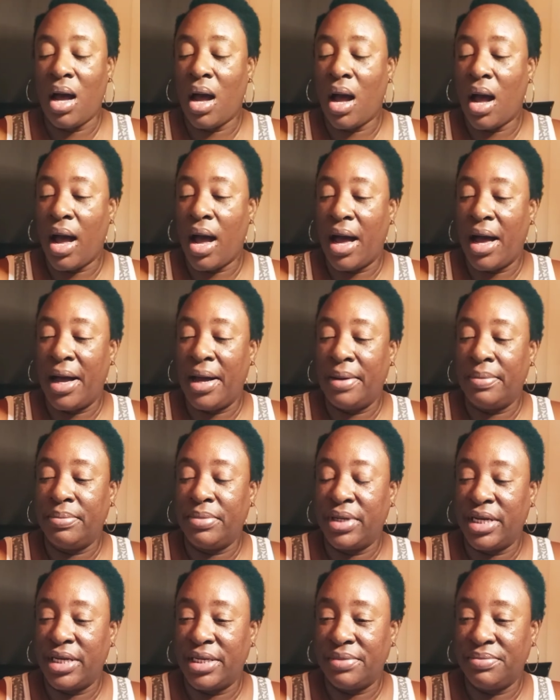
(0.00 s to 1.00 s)

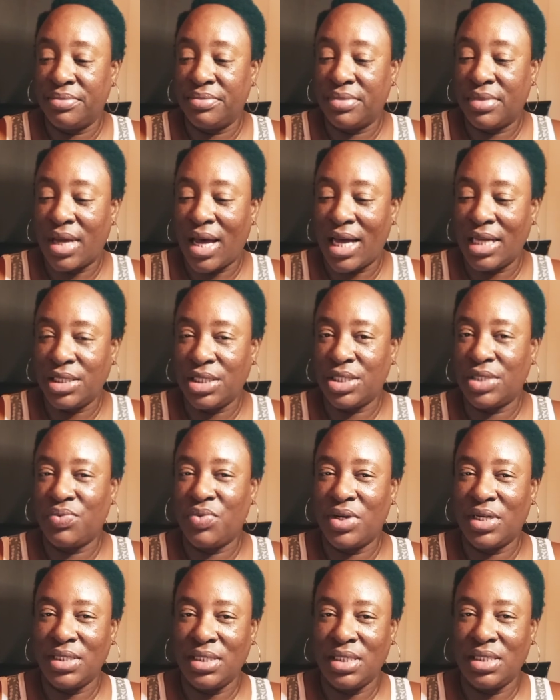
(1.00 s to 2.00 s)
but I just
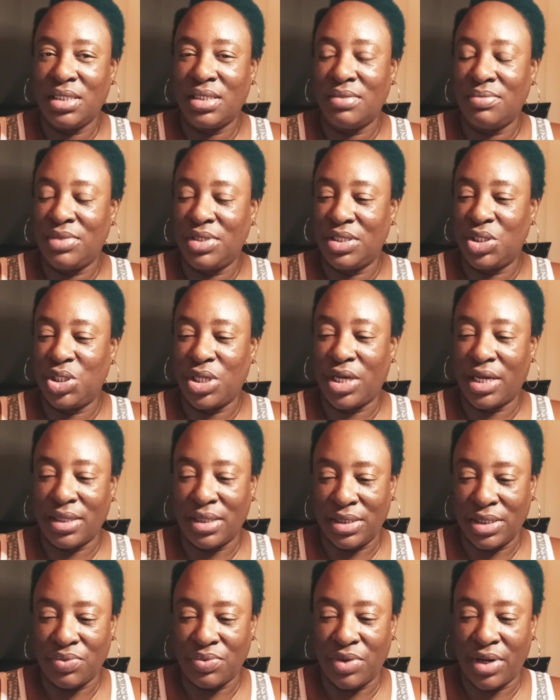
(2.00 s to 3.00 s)
wanted to check
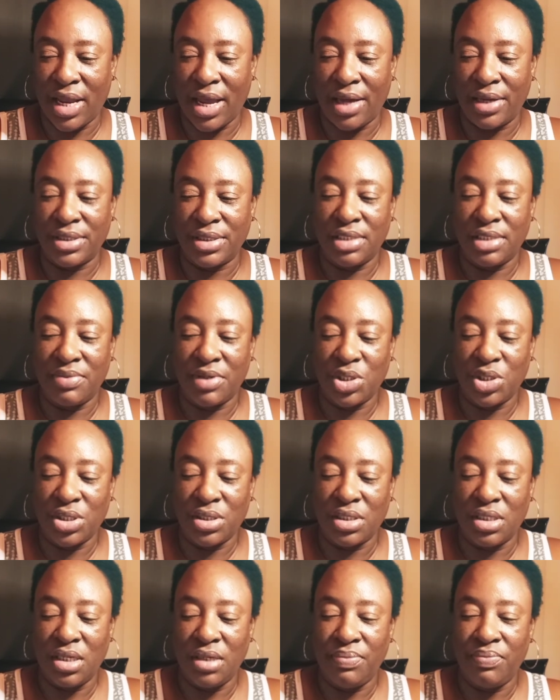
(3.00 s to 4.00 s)
this one out,
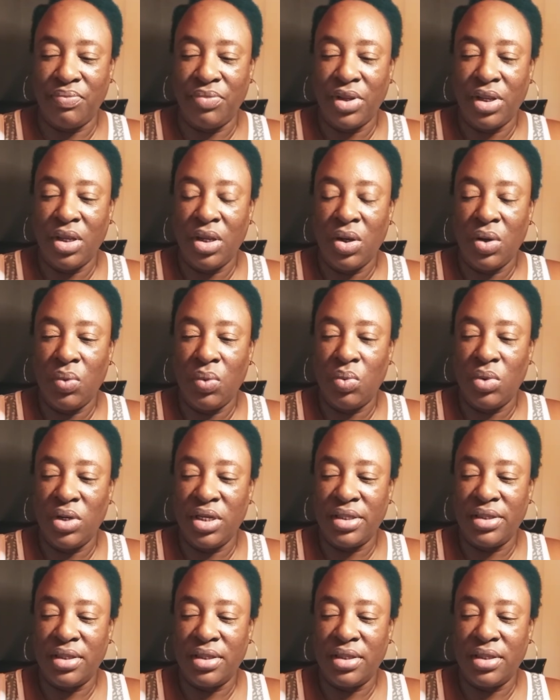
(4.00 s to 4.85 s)
especially with,